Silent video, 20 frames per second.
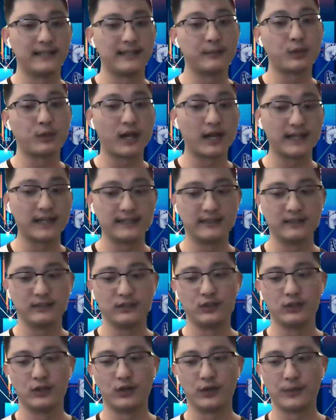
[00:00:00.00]
take pride
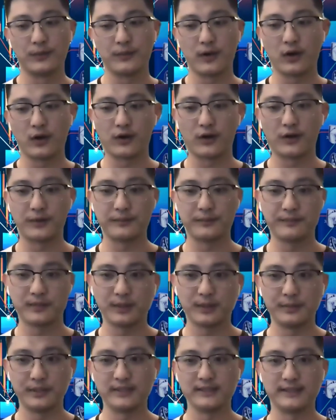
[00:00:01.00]
in, our
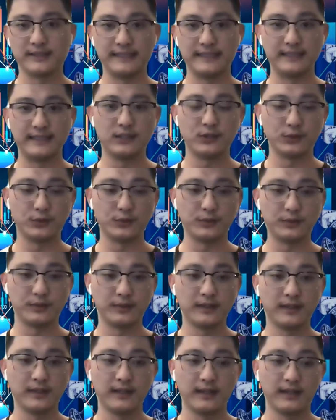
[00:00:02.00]
ability to
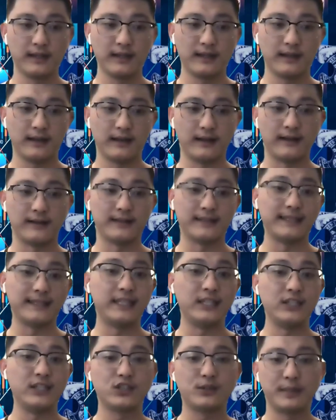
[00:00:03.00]

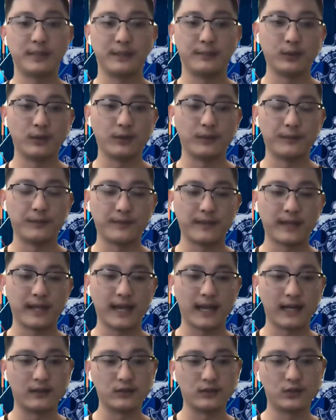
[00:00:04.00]
teach people
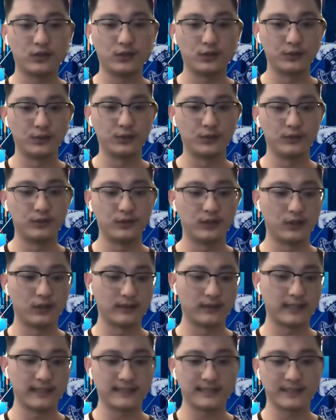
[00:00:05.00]
how
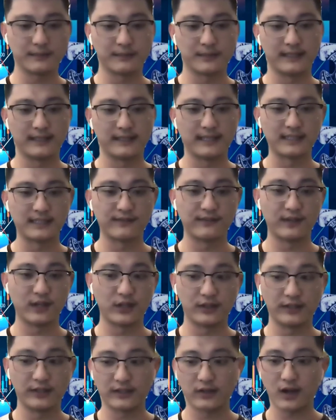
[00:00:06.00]
to, take something that's
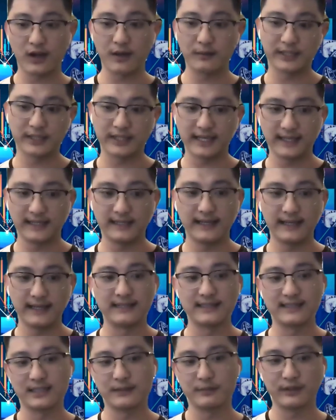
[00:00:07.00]
very complicated
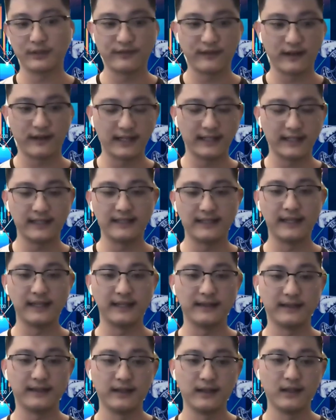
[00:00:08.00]
and simplify it, and
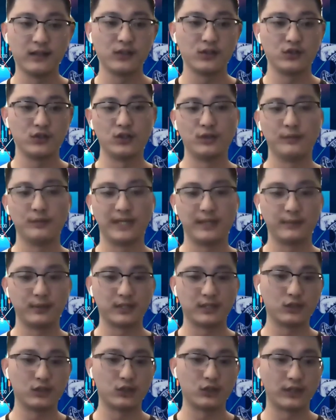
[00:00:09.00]
then you'll be able
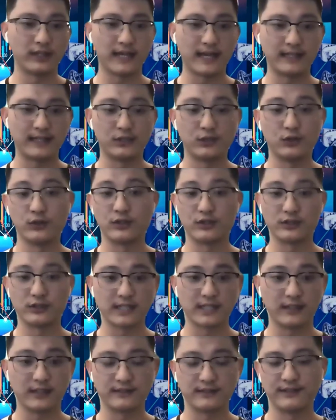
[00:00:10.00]
to learn how to do it
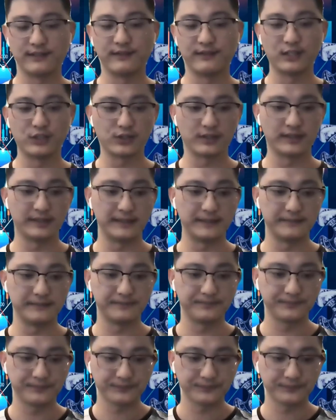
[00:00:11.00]
yourselves eventually,